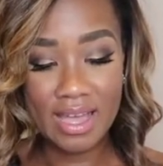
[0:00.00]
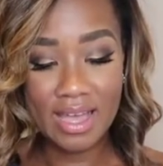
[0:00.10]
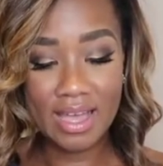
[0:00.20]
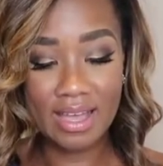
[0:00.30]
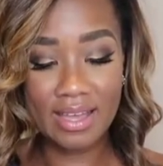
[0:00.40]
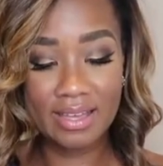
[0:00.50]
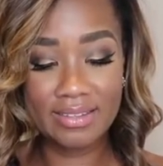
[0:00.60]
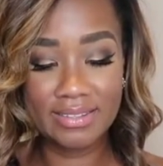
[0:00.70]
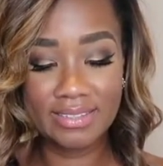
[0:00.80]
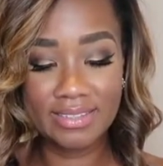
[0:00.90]

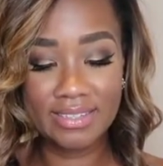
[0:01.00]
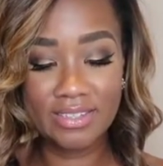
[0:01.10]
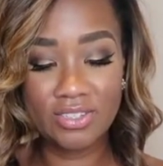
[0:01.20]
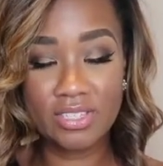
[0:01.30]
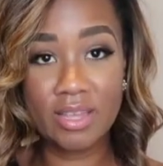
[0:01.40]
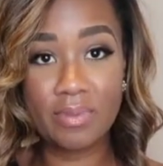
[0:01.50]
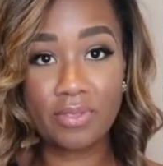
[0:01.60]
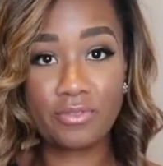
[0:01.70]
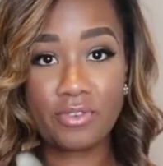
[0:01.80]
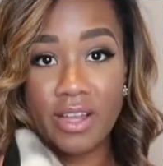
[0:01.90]
And you just clip it
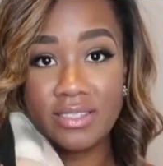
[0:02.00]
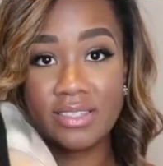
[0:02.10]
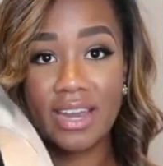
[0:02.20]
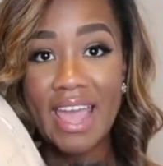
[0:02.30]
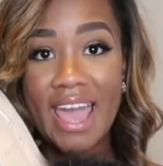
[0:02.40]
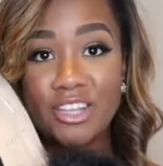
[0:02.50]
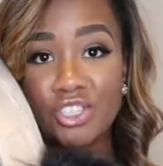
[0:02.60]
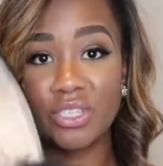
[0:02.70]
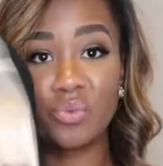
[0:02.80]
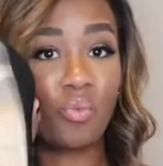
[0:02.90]
on the front. And I actually